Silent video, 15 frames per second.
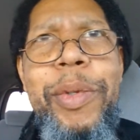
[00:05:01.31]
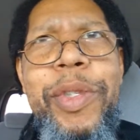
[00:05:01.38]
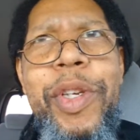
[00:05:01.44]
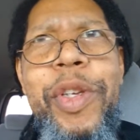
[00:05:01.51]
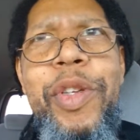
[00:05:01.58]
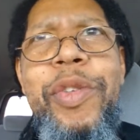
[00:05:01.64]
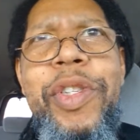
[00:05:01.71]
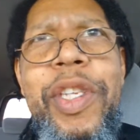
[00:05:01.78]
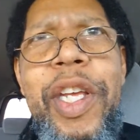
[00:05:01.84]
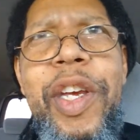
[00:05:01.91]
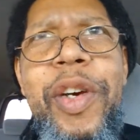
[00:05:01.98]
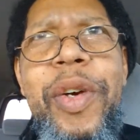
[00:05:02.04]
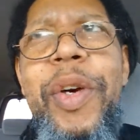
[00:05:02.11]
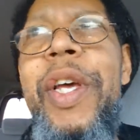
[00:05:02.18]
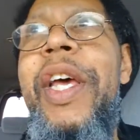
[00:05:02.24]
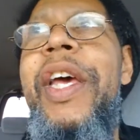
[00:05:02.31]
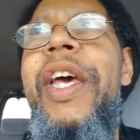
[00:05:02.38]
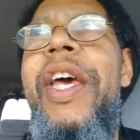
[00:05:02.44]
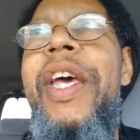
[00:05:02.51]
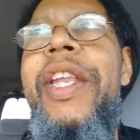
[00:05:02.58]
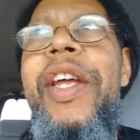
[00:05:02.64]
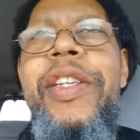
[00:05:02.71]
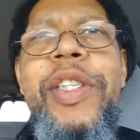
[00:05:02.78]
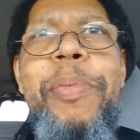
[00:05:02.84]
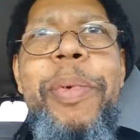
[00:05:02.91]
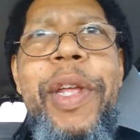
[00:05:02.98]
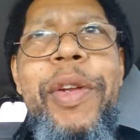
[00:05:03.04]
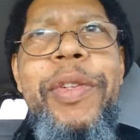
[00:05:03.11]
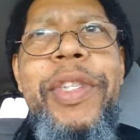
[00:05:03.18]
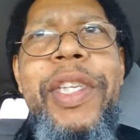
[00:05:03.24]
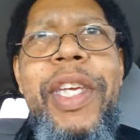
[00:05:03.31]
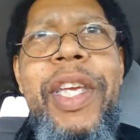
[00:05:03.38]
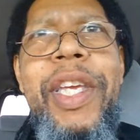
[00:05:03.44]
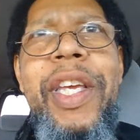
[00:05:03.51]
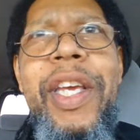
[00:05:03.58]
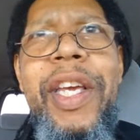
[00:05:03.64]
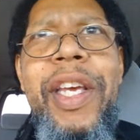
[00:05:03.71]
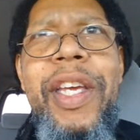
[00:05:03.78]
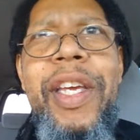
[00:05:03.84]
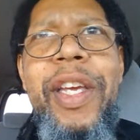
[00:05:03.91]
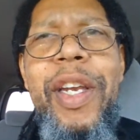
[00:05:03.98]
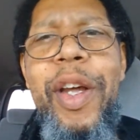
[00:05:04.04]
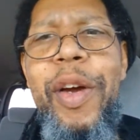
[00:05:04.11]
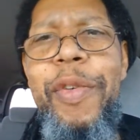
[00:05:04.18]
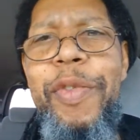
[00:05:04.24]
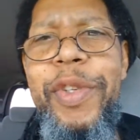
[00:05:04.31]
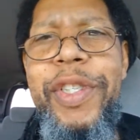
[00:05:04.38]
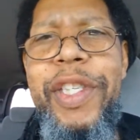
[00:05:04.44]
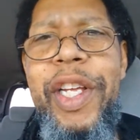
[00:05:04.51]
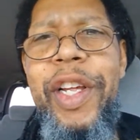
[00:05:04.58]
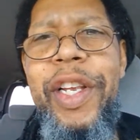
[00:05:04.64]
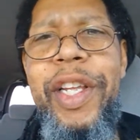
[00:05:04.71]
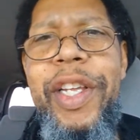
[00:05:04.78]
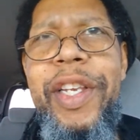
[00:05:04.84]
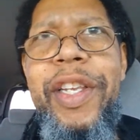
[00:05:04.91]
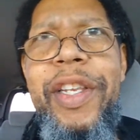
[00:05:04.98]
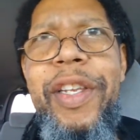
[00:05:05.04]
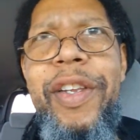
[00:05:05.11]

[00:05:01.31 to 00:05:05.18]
So you steal, and there's a penalty, for stealing.